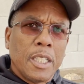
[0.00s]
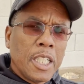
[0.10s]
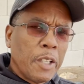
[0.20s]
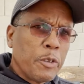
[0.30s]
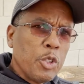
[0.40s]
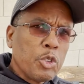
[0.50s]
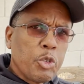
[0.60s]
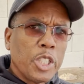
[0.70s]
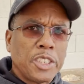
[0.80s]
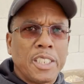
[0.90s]
If you
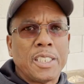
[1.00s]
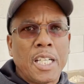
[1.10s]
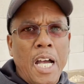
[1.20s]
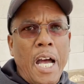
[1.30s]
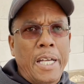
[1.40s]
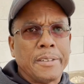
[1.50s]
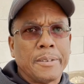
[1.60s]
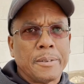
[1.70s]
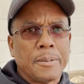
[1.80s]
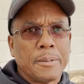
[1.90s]
trust in God,
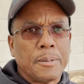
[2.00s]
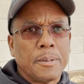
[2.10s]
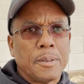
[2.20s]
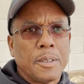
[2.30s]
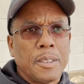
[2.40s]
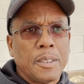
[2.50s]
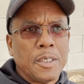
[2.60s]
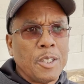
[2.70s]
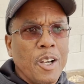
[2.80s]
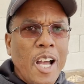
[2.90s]

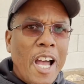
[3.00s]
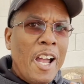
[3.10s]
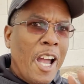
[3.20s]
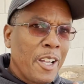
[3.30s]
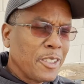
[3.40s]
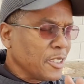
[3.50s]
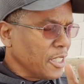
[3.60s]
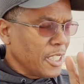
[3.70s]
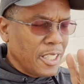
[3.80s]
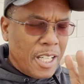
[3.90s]
I
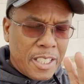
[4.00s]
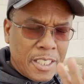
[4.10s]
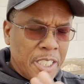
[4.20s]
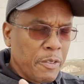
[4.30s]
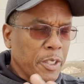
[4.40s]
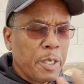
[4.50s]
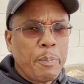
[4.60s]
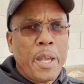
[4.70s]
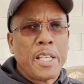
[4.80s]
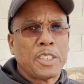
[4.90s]
could never get
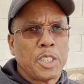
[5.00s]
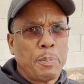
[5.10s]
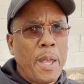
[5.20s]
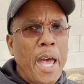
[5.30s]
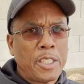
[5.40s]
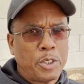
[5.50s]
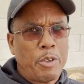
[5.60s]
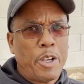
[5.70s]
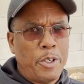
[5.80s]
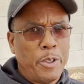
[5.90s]
past this pastor
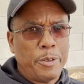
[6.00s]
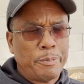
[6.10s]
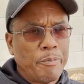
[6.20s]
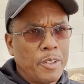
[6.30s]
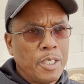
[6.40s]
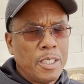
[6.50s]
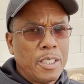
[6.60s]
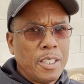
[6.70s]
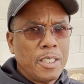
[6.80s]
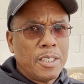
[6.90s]
I heard.
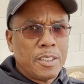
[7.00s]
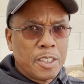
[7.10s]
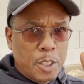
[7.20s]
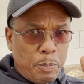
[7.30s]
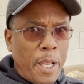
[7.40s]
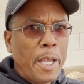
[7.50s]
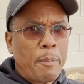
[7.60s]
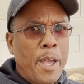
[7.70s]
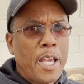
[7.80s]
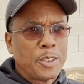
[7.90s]
This black
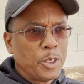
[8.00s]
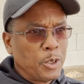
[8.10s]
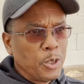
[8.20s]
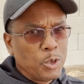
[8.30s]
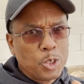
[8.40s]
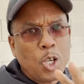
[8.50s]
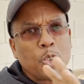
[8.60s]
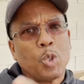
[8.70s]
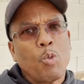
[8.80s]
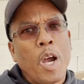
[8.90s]
pastor was talking
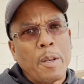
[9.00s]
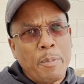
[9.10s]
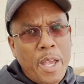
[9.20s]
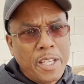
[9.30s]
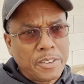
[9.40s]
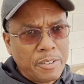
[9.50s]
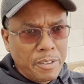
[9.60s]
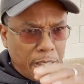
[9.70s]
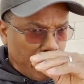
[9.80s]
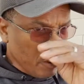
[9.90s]
to a white pastor,
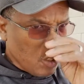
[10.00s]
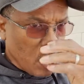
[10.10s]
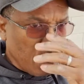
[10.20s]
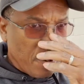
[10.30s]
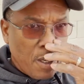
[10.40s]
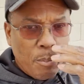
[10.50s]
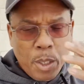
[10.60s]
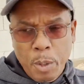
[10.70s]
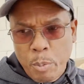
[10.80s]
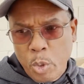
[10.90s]
and they were talking about
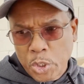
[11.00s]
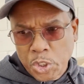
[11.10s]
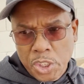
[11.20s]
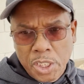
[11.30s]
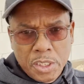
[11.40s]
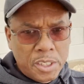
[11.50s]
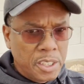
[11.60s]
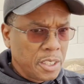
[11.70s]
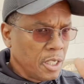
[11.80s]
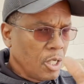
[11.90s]
abortions
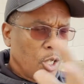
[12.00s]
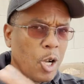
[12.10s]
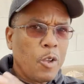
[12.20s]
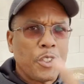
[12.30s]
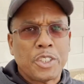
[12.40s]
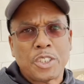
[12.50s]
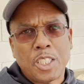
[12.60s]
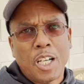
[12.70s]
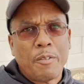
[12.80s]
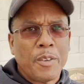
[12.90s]
and all this stuff.